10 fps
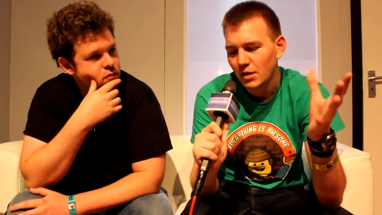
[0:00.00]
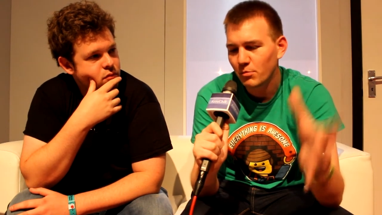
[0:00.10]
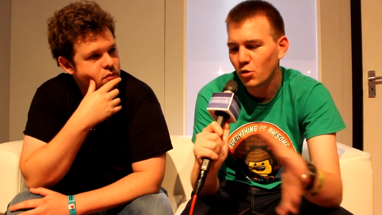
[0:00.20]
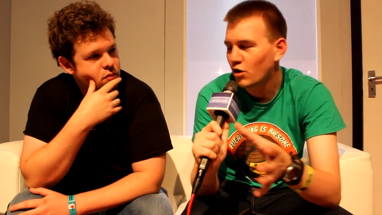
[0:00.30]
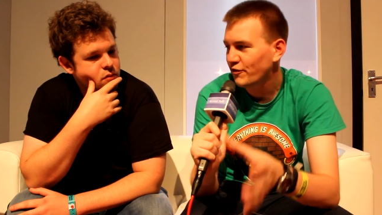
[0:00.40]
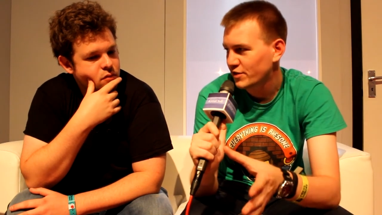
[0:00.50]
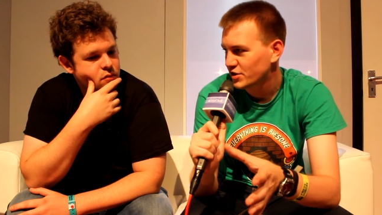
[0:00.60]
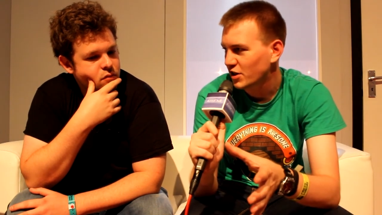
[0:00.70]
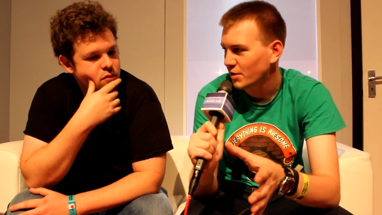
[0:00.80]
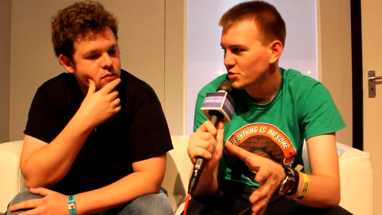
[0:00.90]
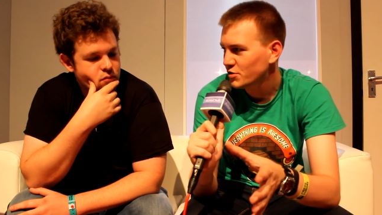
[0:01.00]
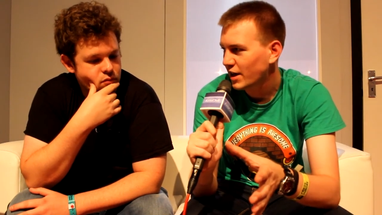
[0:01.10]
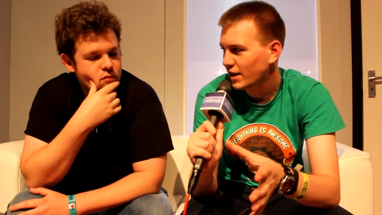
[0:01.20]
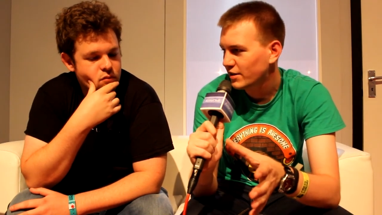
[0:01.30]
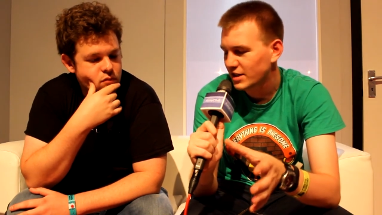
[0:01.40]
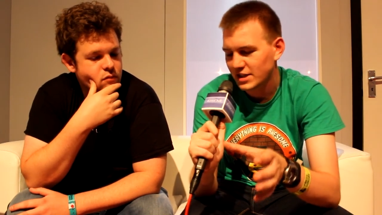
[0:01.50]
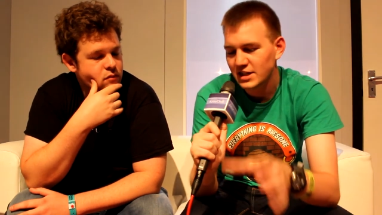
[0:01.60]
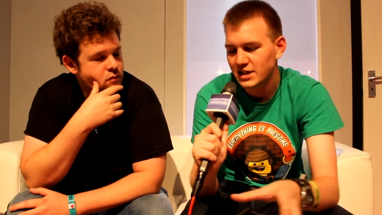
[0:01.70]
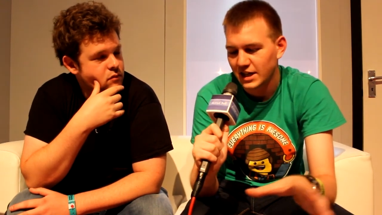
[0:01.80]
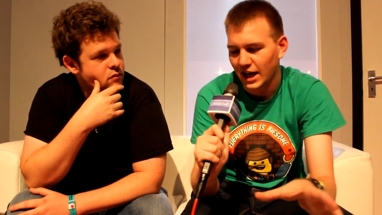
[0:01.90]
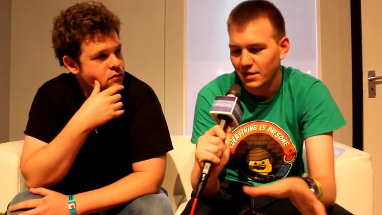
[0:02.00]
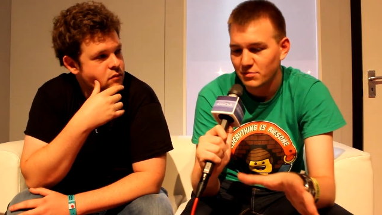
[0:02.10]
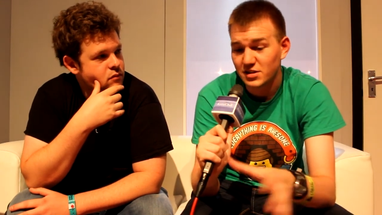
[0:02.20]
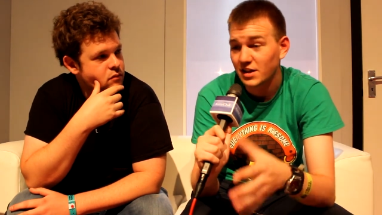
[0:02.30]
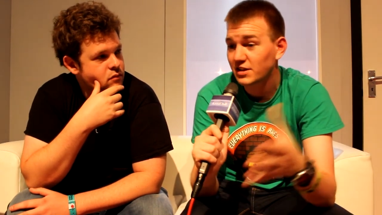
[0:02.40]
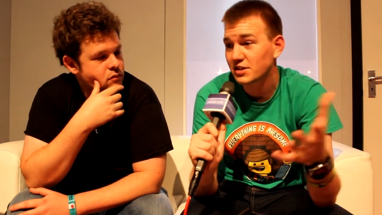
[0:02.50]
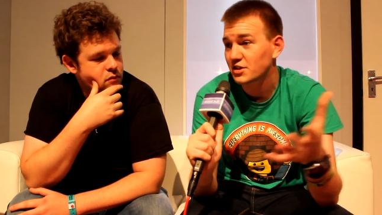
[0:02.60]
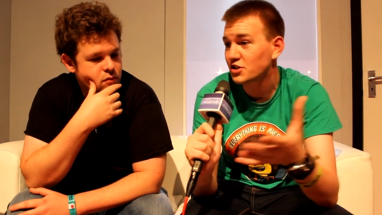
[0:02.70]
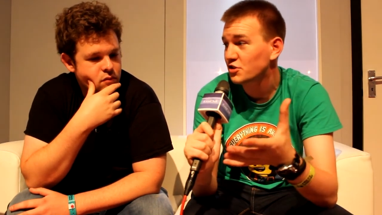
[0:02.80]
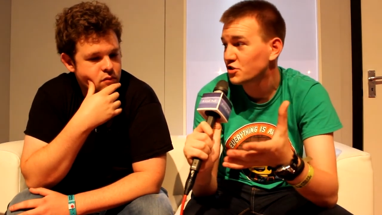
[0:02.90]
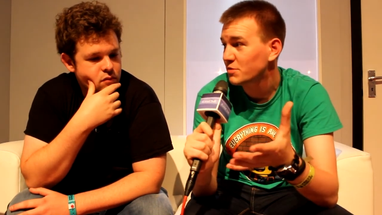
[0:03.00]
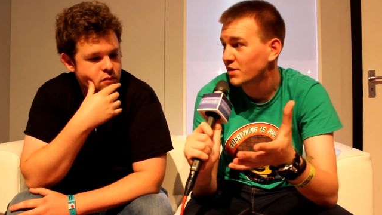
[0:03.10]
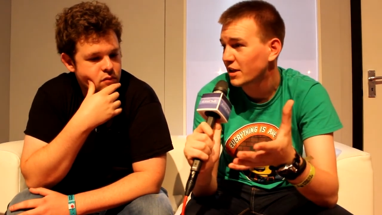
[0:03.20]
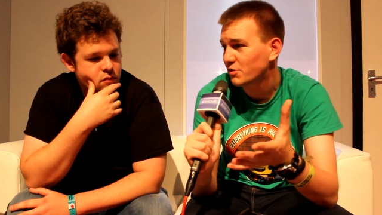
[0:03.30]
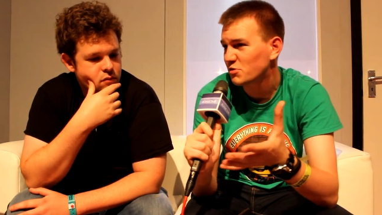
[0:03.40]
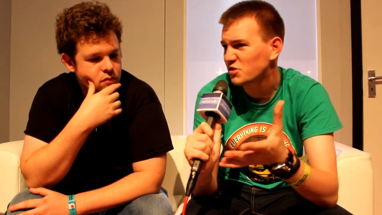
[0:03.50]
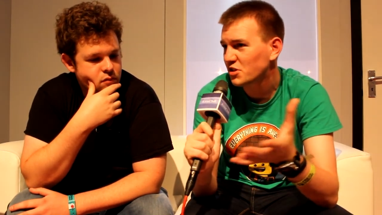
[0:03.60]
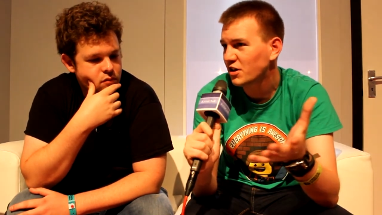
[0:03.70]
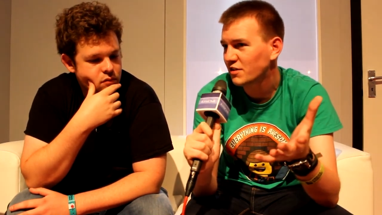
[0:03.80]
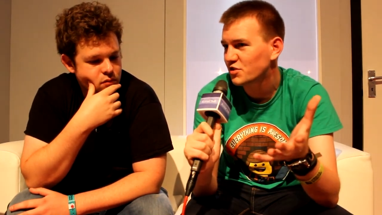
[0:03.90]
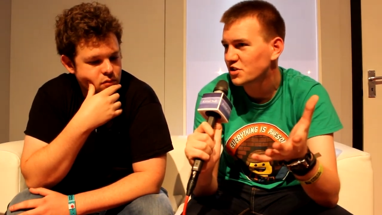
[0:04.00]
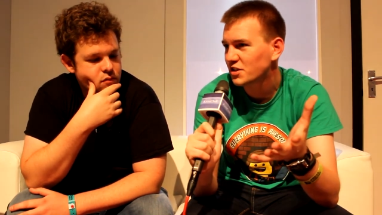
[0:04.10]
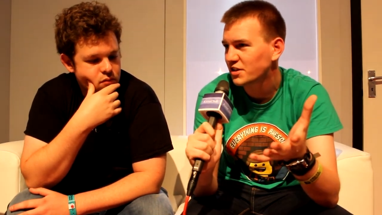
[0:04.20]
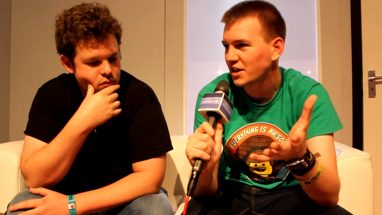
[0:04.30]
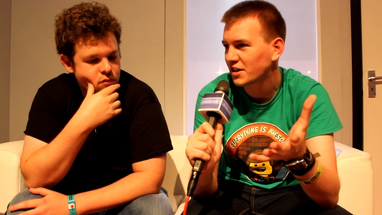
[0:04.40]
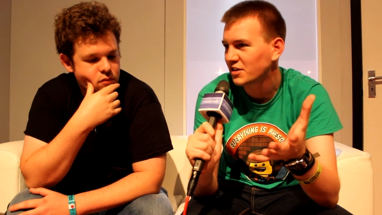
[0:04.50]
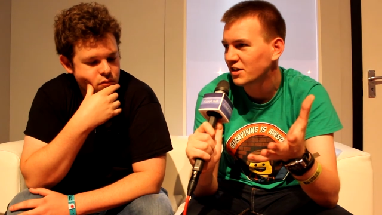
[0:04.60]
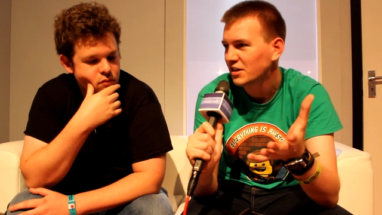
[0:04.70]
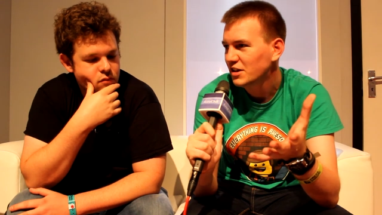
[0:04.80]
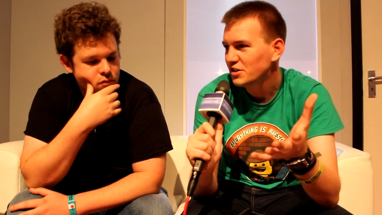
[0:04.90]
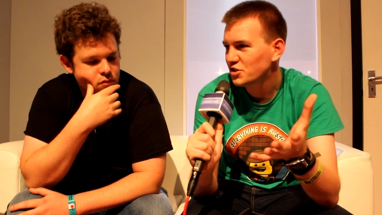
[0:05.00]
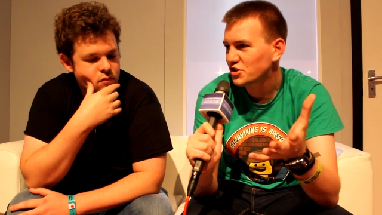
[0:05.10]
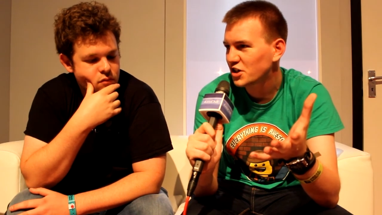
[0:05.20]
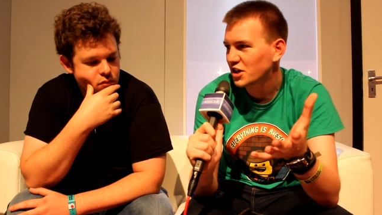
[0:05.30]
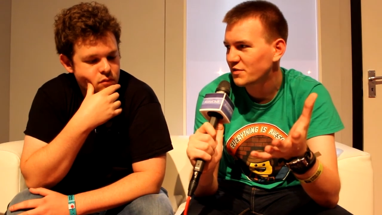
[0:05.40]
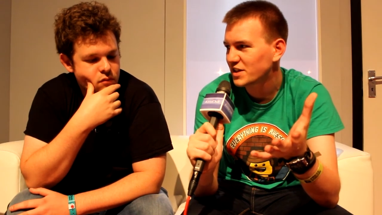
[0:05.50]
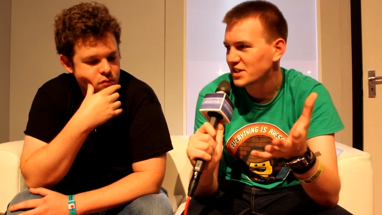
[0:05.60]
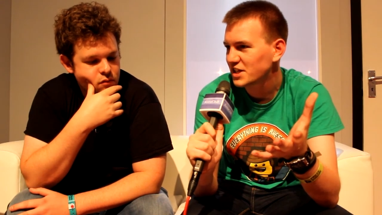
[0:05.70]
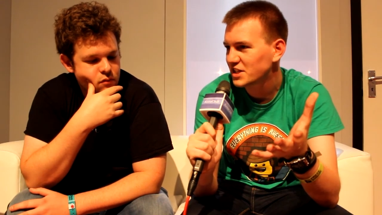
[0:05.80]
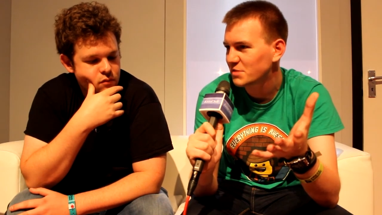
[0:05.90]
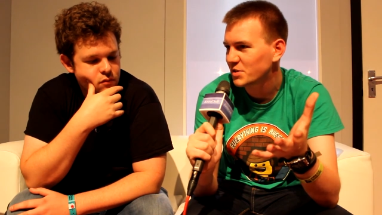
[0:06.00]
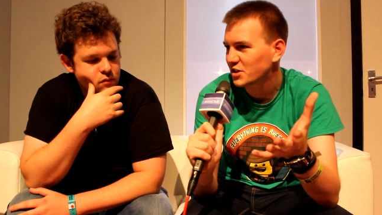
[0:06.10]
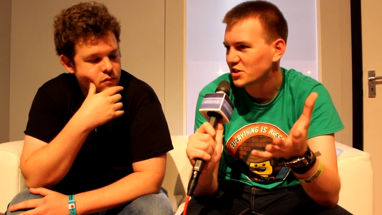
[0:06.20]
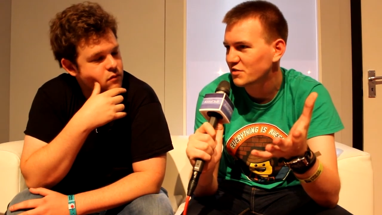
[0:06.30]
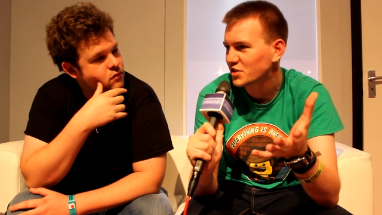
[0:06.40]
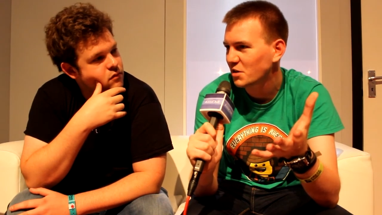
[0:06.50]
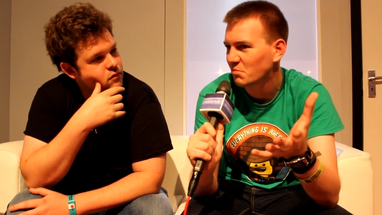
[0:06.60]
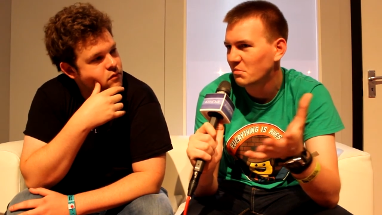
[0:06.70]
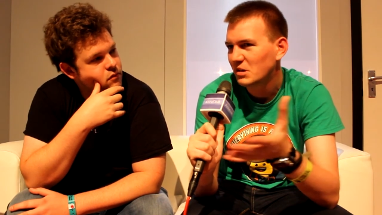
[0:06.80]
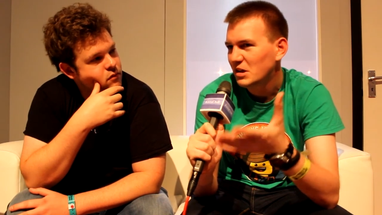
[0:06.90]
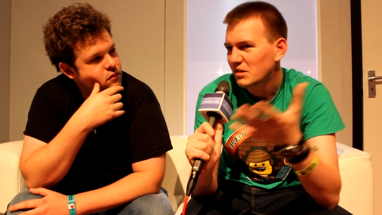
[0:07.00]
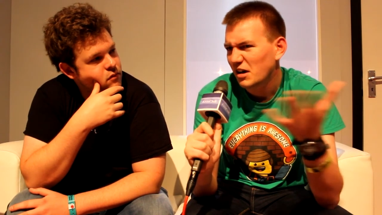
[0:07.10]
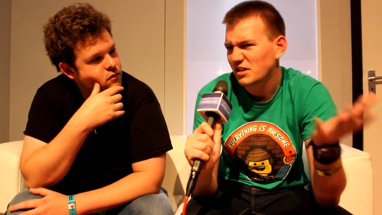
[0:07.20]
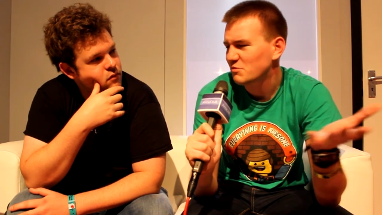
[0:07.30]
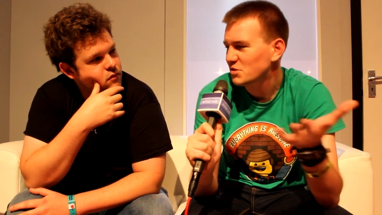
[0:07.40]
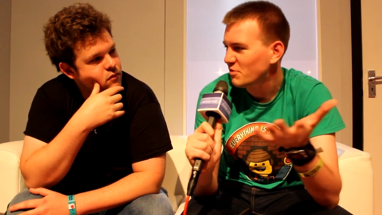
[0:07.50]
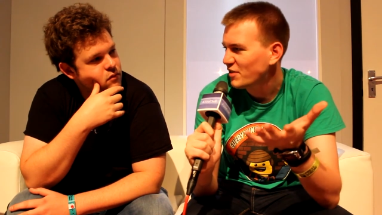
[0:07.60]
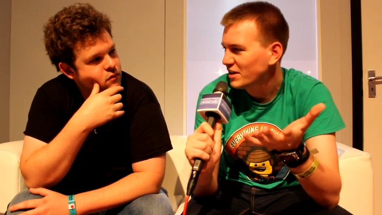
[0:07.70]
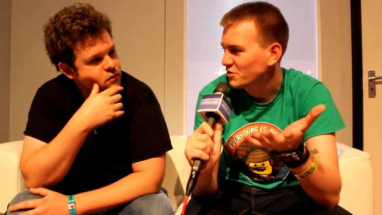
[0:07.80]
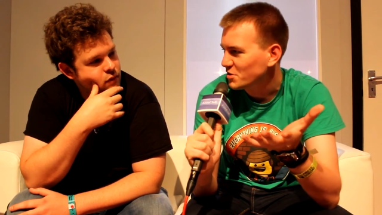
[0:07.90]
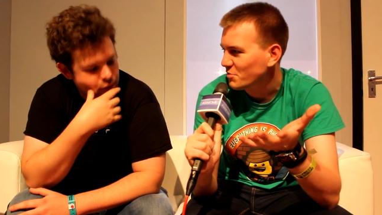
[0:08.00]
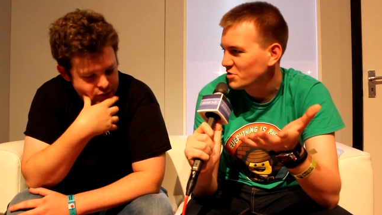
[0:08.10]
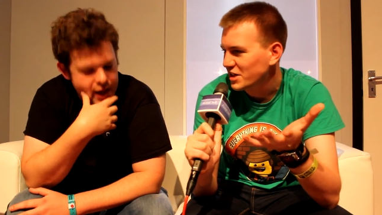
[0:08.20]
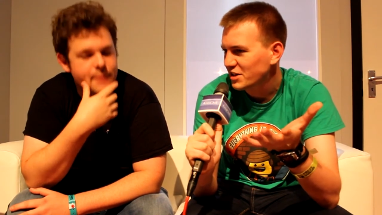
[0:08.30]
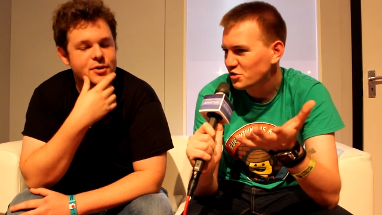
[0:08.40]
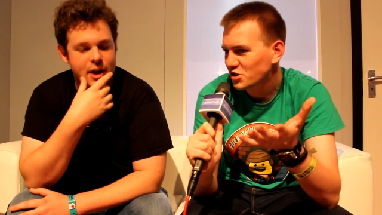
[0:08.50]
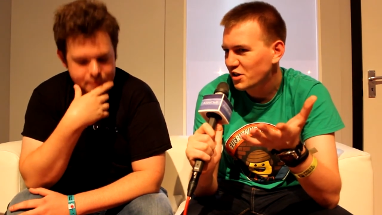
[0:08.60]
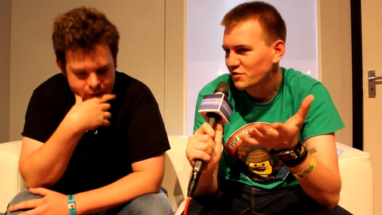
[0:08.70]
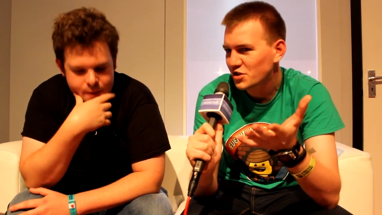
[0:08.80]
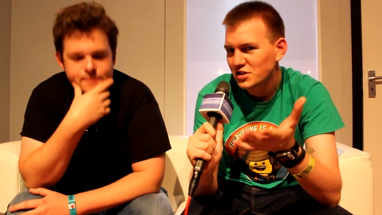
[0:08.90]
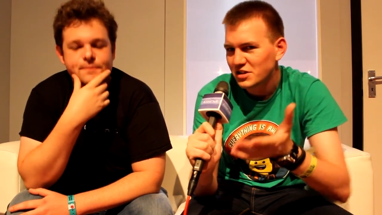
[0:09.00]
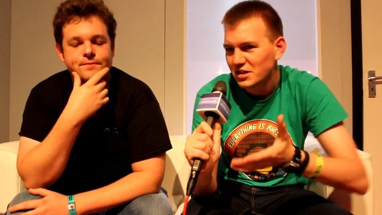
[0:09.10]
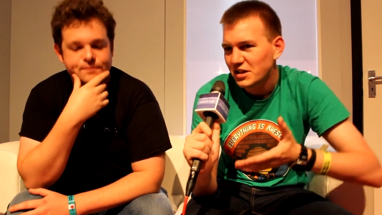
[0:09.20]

Speaker 1: more oftentimes you get these indie games, say things like Surgeon Simulator, which was kind of just a thing that just kind of existed because of some, I think, it was some event or something, wasn't it? And just kind of just